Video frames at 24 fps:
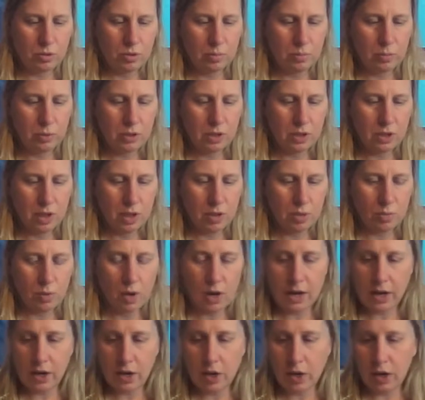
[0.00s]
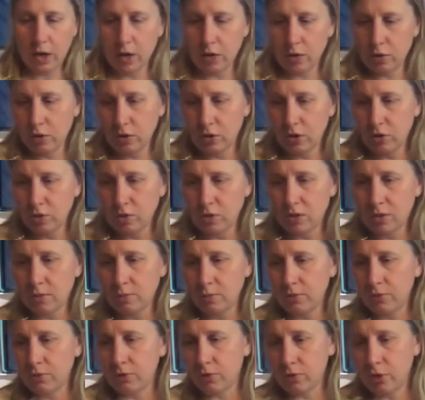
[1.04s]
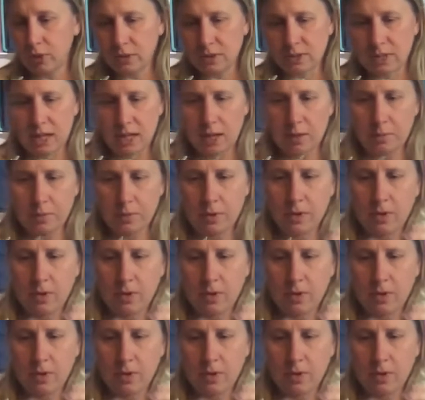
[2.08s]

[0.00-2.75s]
and put it on a wire. I could use some floral tape.